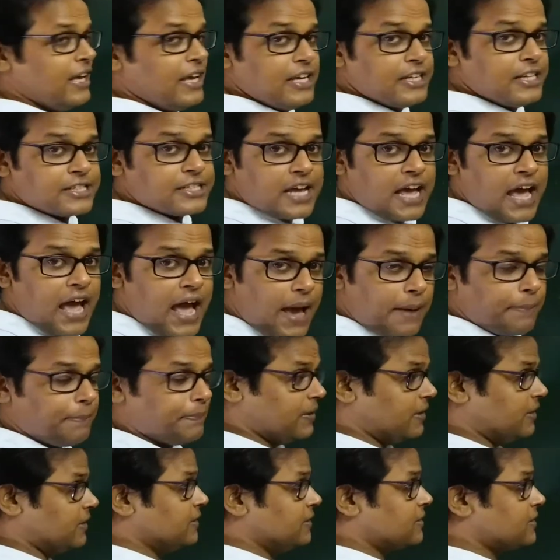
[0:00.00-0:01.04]
It
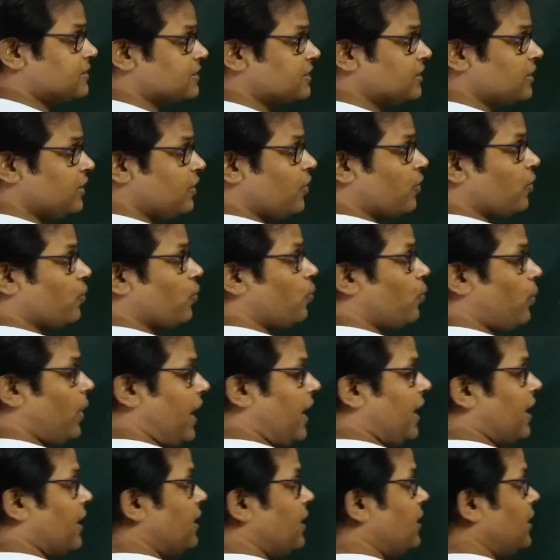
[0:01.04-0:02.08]
happens
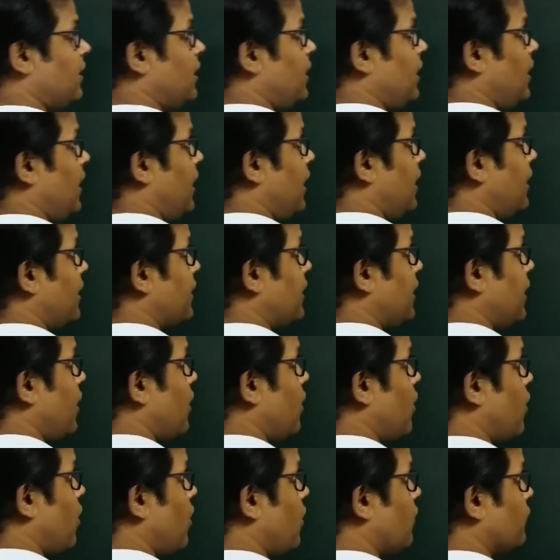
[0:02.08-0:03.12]
when a
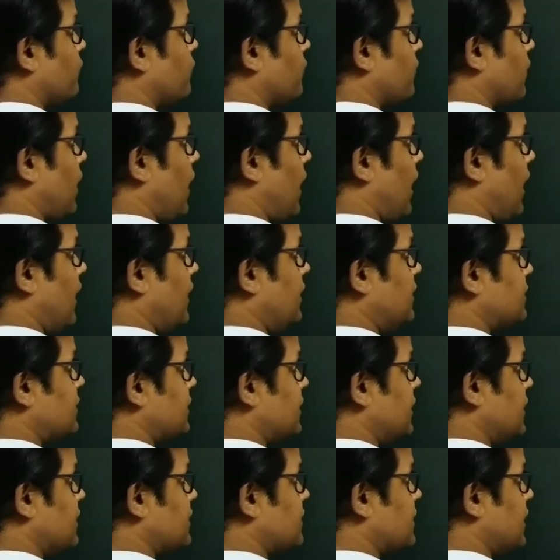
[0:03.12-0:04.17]
ray of light
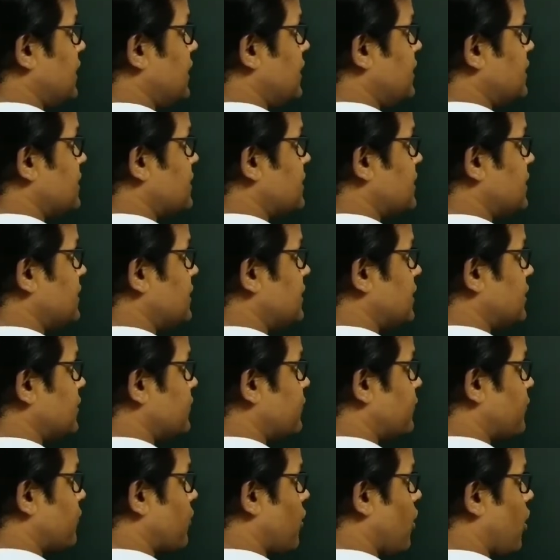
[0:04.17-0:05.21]
is
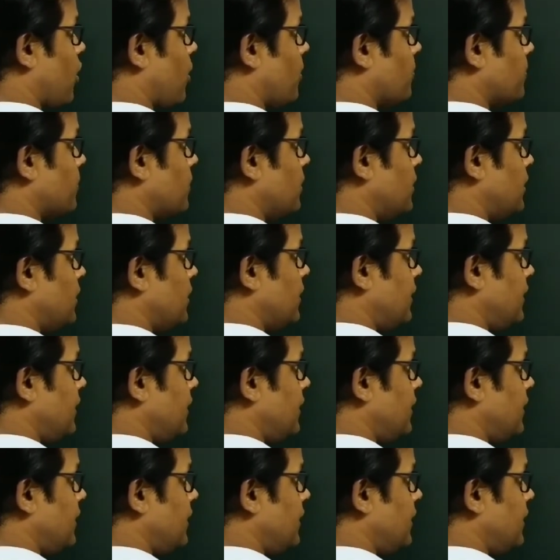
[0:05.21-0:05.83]
incident from